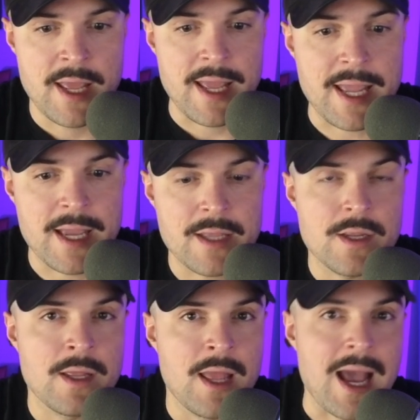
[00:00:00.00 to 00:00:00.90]
and
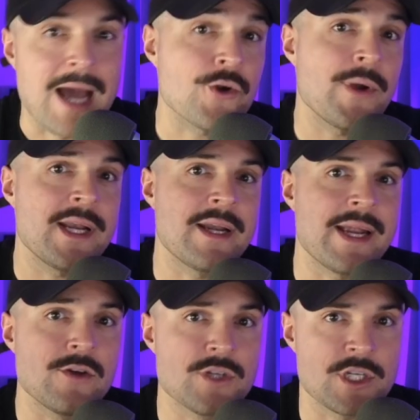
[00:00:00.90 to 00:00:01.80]
how to create an
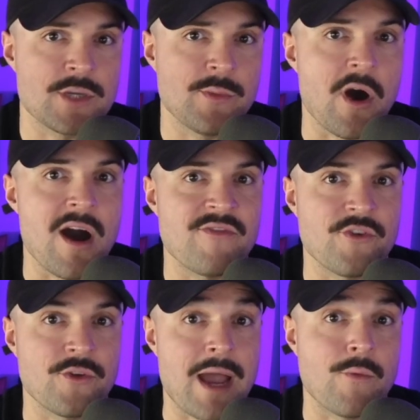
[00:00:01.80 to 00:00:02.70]
irresistible
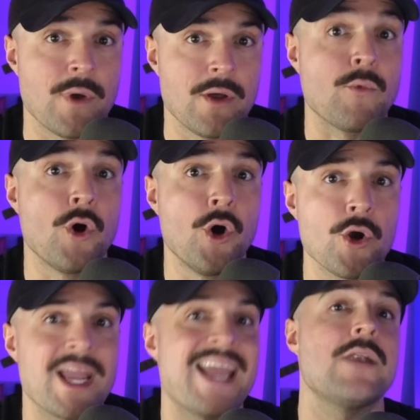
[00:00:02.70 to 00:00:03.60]
offer that will
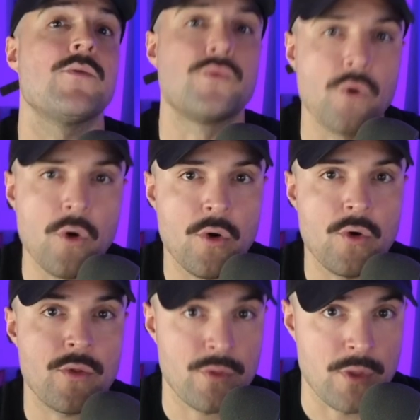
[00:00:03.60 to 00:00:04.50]
hook and enroll
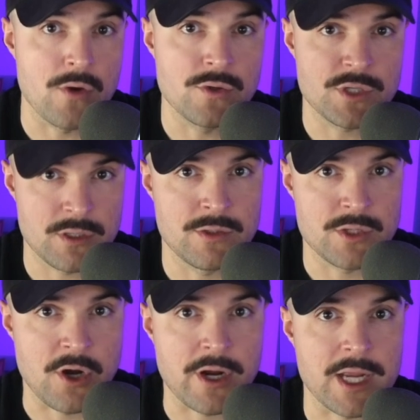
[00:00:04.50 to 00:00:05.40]
those
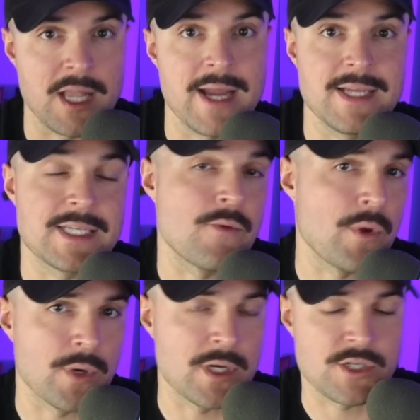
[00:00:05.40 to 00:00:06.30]
target clients that we
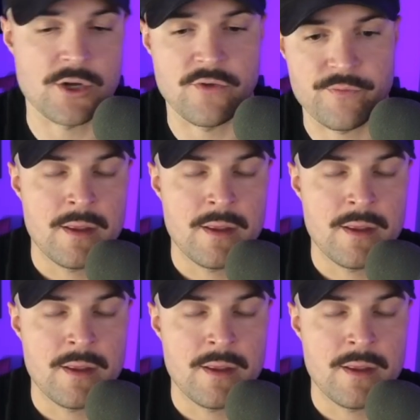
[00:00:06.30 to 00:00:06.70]
want to serve.